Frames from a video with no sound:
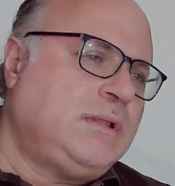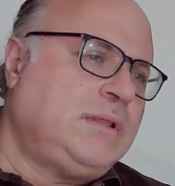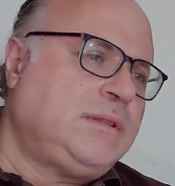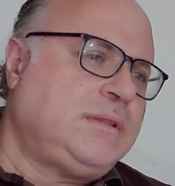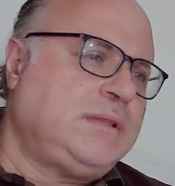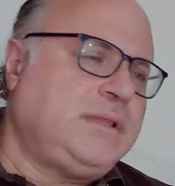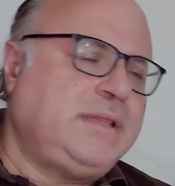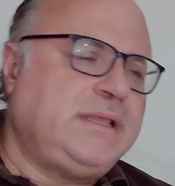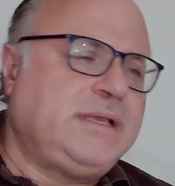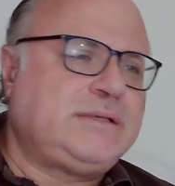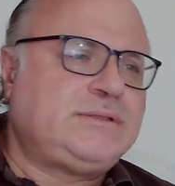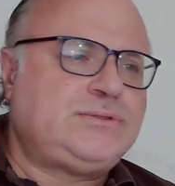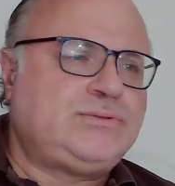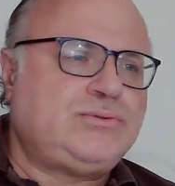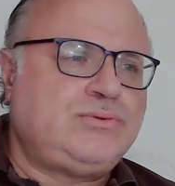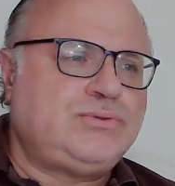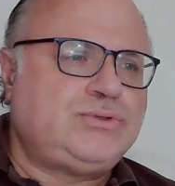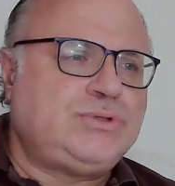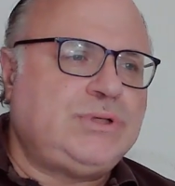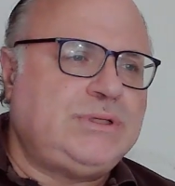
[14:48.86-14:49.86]
The next
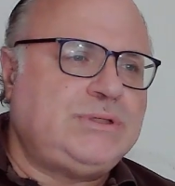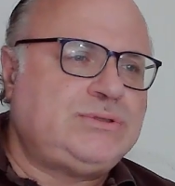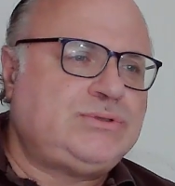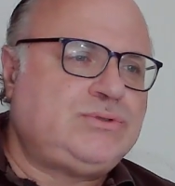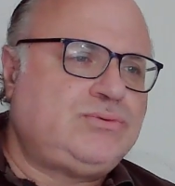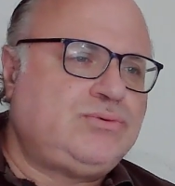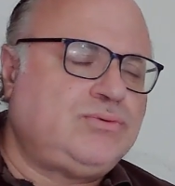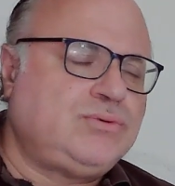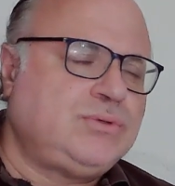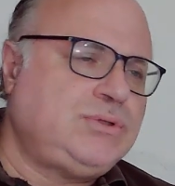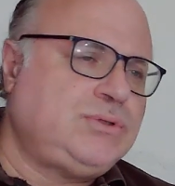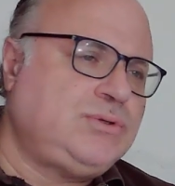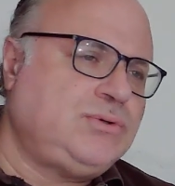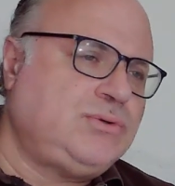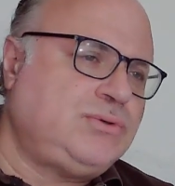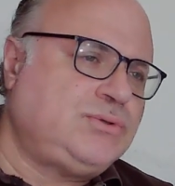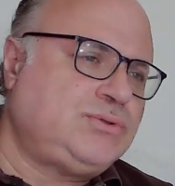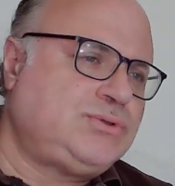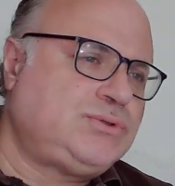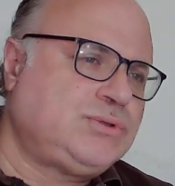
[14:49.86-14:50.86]
solution is to
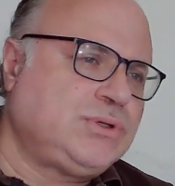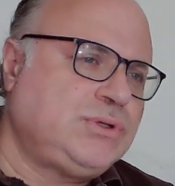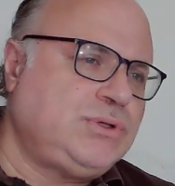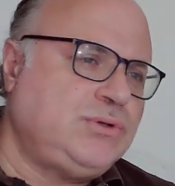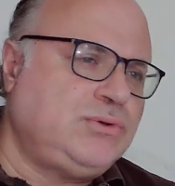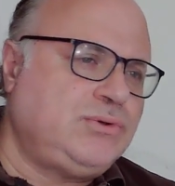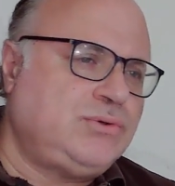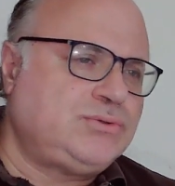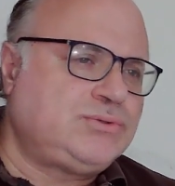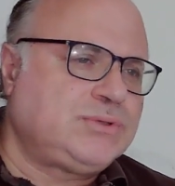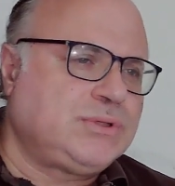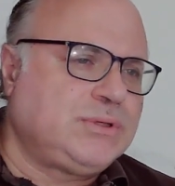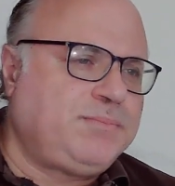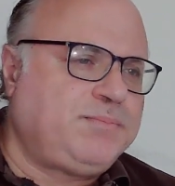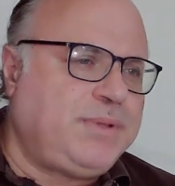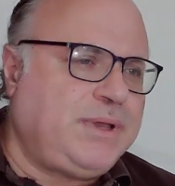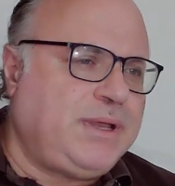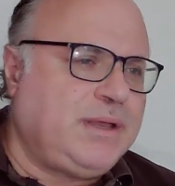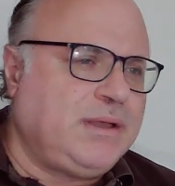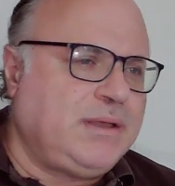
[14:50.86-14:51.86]
reduce, reuse,
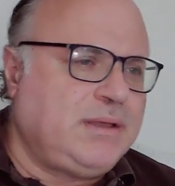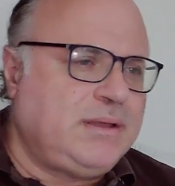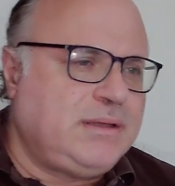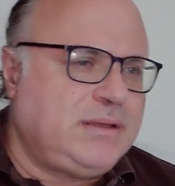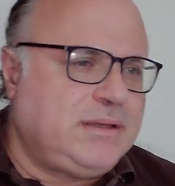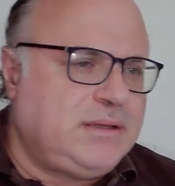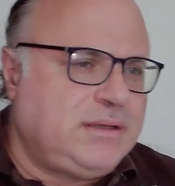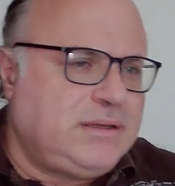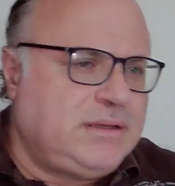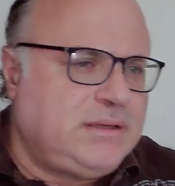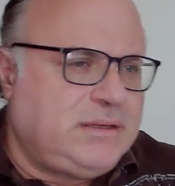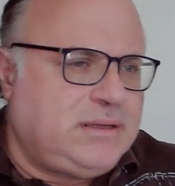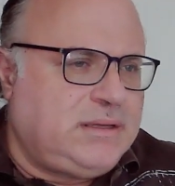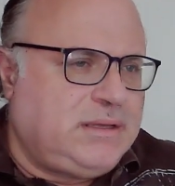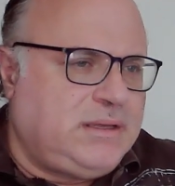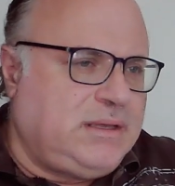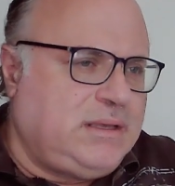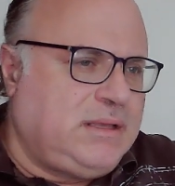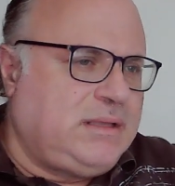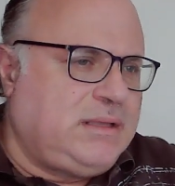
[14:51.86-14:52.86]
repair,
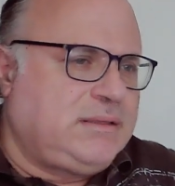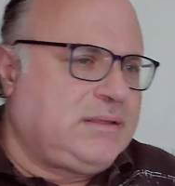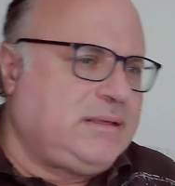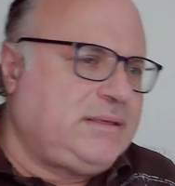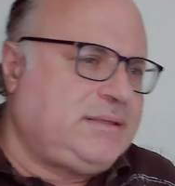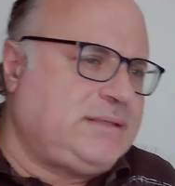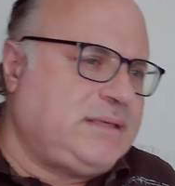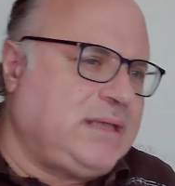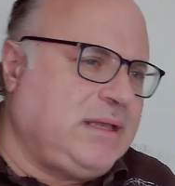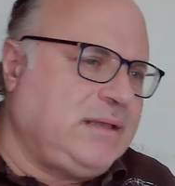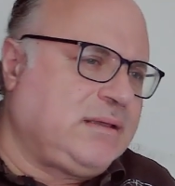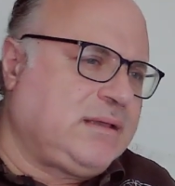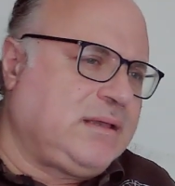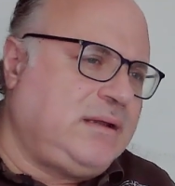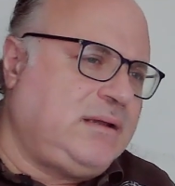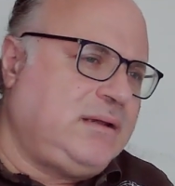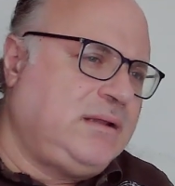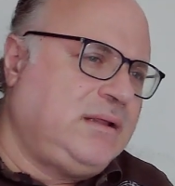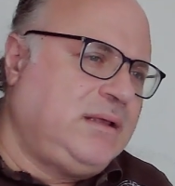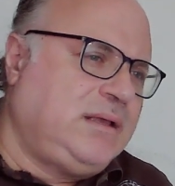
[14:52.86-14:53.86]
and
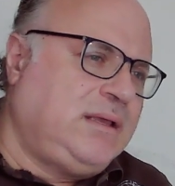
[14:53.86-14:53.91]
recycle.